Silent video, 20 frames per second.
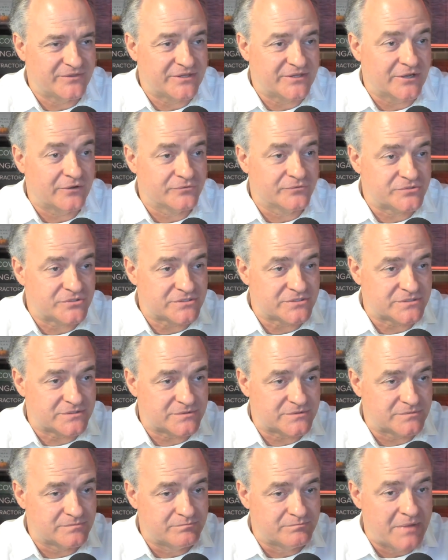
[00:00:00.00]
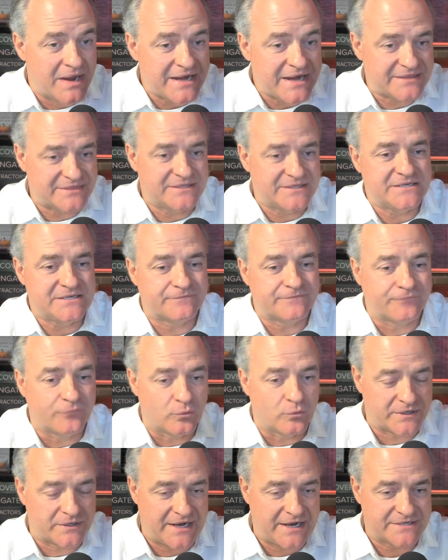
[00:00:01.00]
they'll just make these
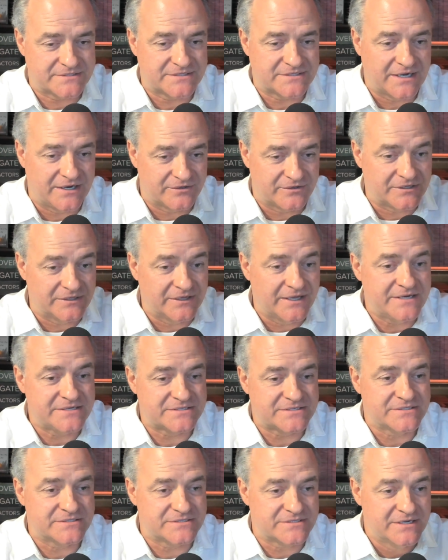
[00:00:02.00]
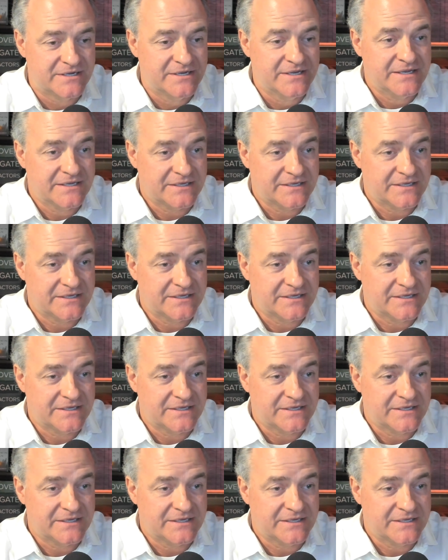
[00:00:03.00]
forecast calculations